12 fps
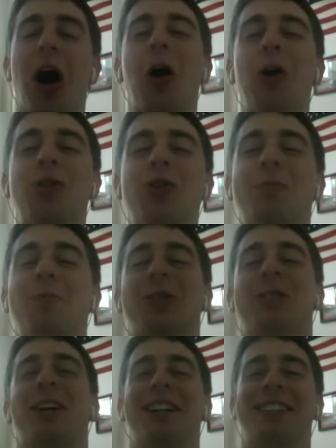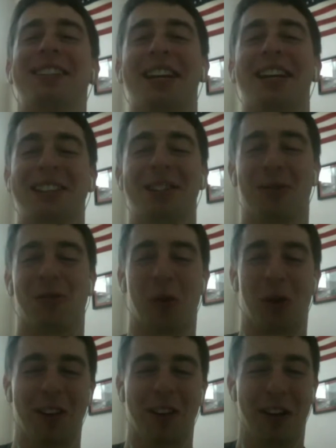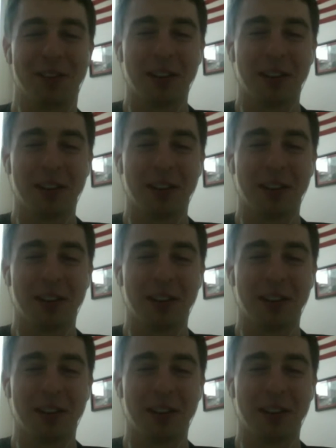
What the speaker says: 100% take until 45.